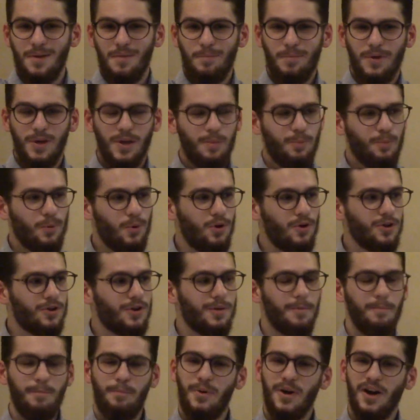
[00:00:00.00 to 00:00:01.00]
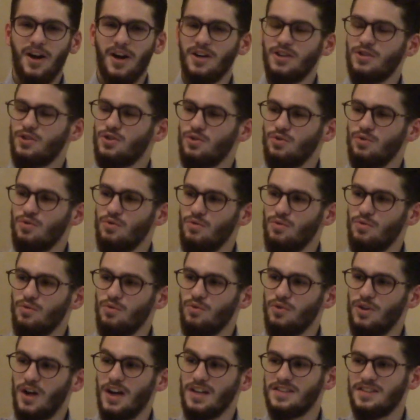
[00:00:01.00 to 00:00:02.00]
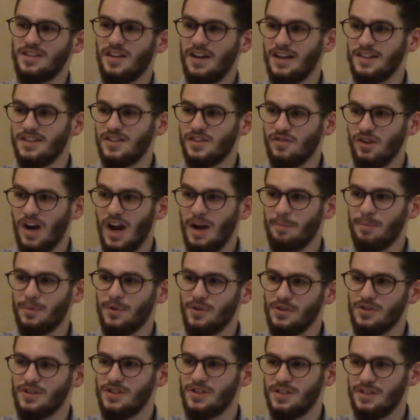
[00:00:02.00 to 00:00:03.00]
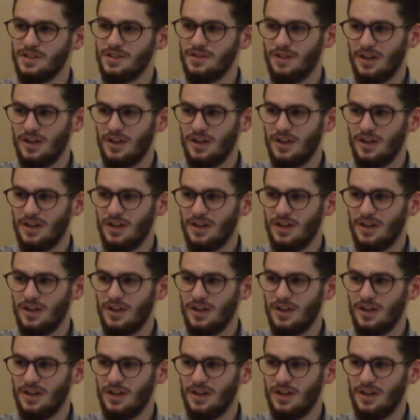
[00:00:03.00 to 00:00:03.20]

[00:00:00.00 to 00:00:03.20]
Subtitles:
people compared to, not skyscrapers,